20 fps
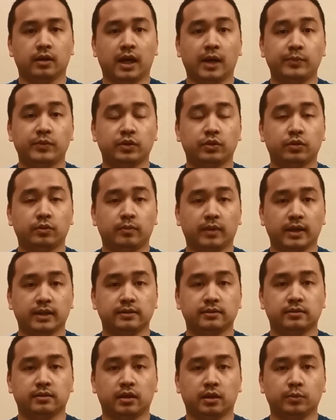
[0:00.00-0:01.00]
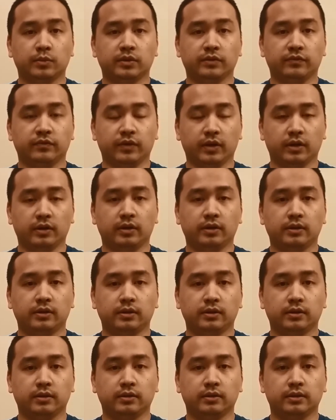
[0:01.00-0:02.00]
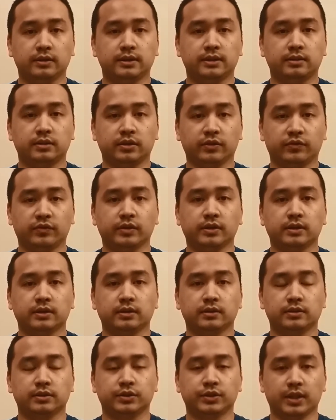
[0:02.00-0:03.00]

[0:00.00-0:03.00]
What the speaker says: Optical mice come in various different